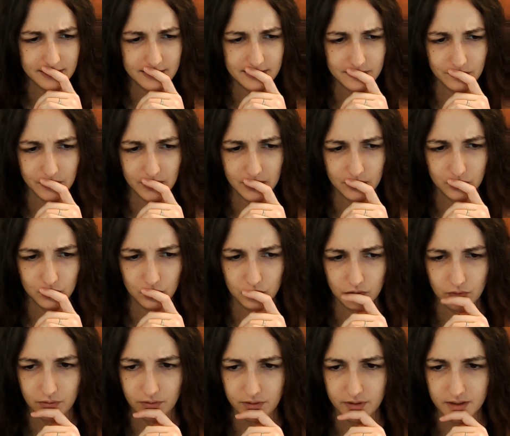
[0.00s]
nice way to
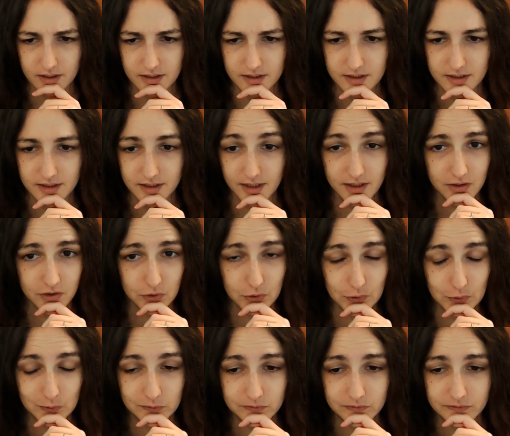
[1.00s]
do things. Thank
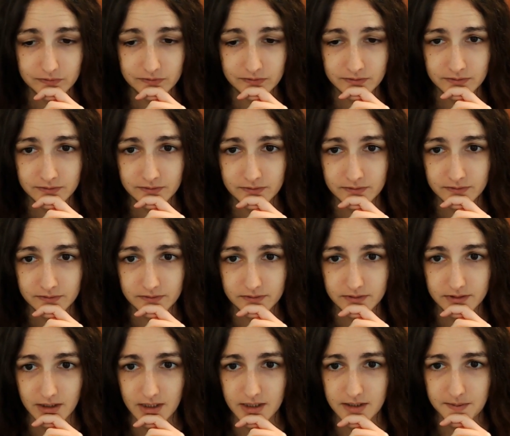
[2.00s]
you.
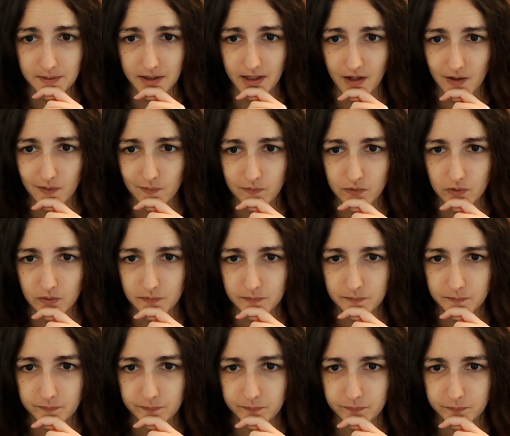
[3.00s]
It's very helpful.